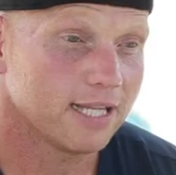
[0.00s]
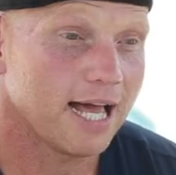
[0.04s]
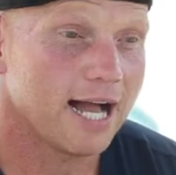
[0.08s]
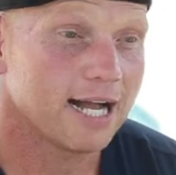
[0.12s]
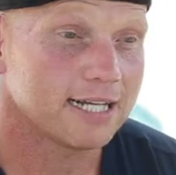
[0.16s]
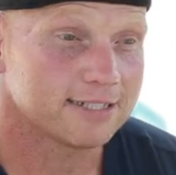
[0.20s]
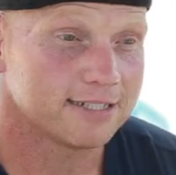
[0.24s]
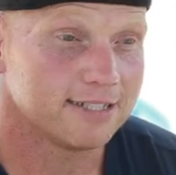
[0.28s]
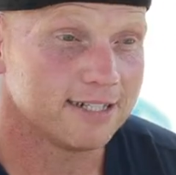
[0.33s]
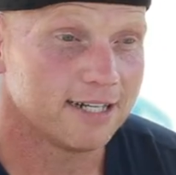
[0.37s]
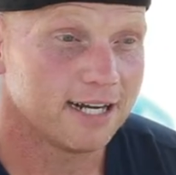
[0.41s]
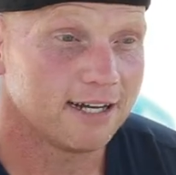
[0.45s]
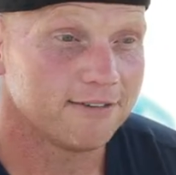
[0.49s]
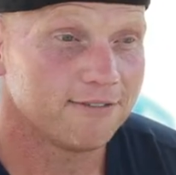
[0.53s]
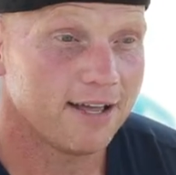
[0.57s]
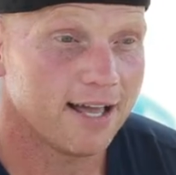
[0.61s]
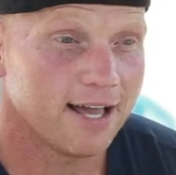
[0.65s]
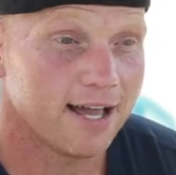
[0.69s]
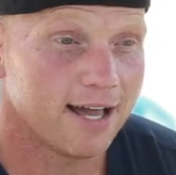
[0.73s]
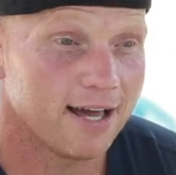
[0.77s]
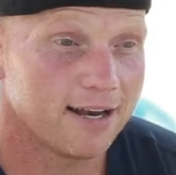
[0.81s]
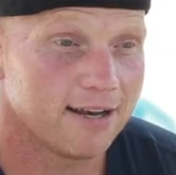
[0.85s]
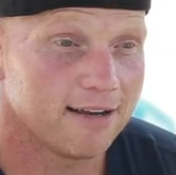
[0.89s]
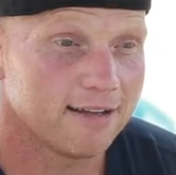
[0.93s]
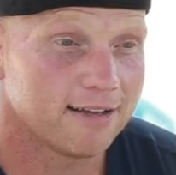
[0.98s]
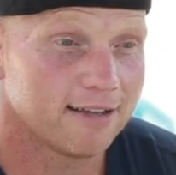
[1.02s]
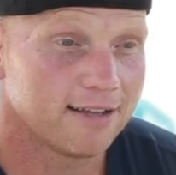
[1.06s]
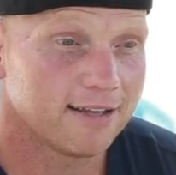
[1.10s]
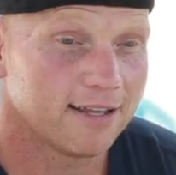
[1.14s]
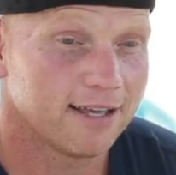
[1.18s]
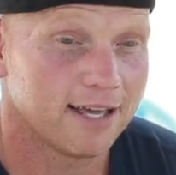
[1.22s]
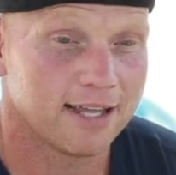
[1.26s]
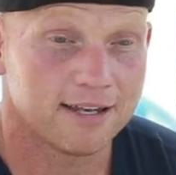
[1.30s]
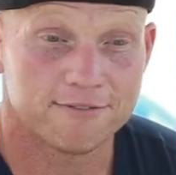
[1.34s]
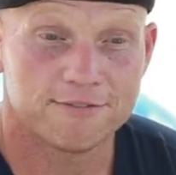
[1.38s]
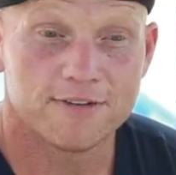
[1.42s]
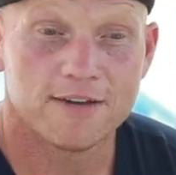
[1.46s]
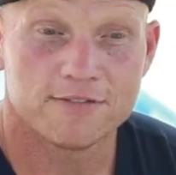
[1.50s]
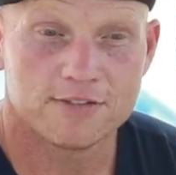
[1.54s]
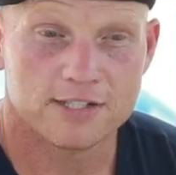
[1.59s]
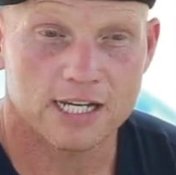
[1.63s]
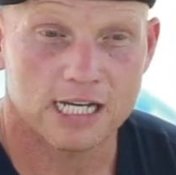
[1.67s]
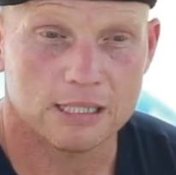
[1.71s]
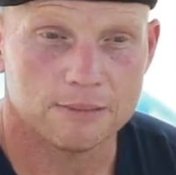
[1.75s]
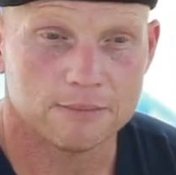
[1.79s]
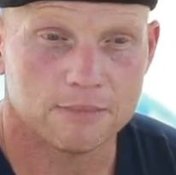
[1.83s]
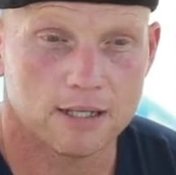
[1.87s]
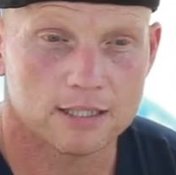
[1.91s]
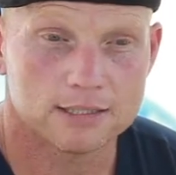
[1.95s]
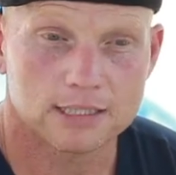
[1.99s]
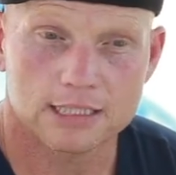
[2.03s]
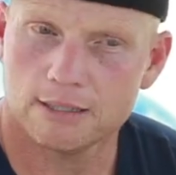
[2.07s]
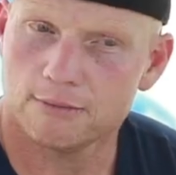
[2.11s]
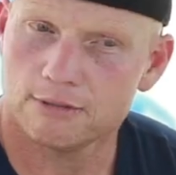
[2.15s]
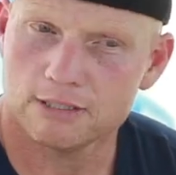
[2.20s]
accident I've had in 15 months.